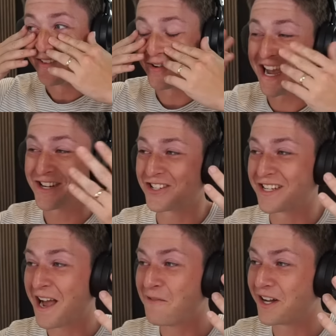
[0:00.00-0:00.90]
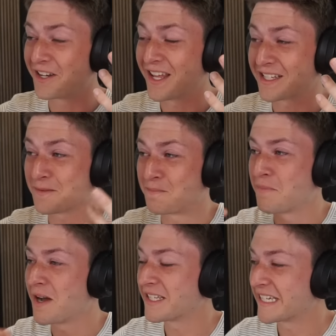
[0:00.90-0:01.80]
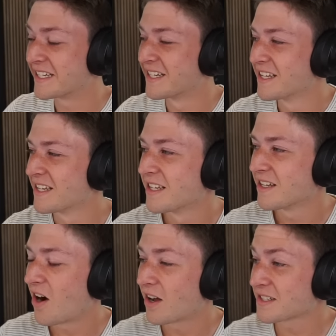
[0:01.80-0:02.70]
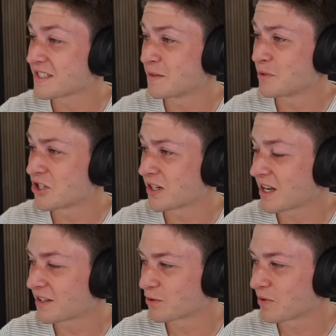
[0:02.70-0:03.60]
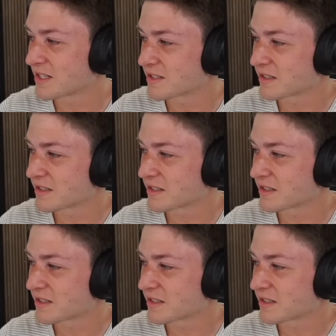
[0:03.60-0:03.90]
We actually got one. Like finally. Money. Oh my. Honestly, gosh. we should have gotten the rest.